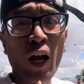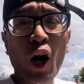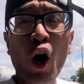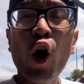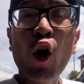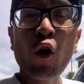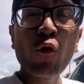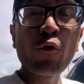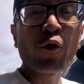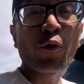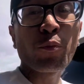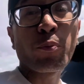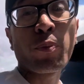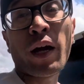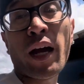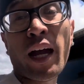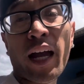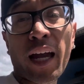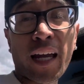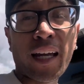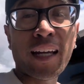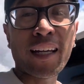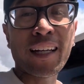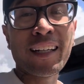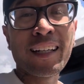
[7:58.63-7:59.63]

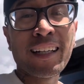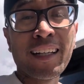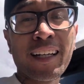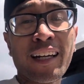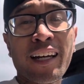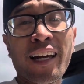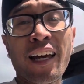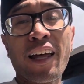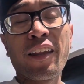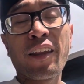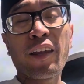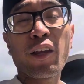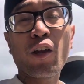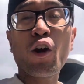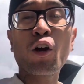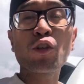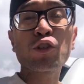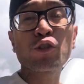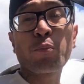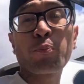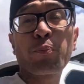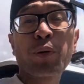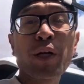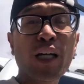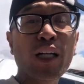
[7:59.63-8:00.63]
overpay. They
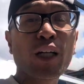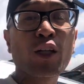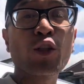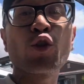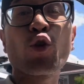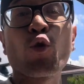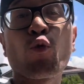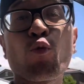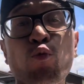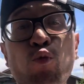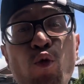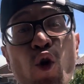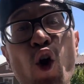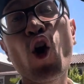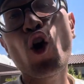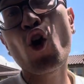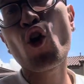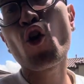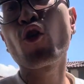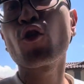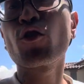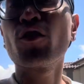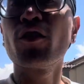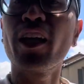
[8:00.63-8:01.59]
also pick the wrong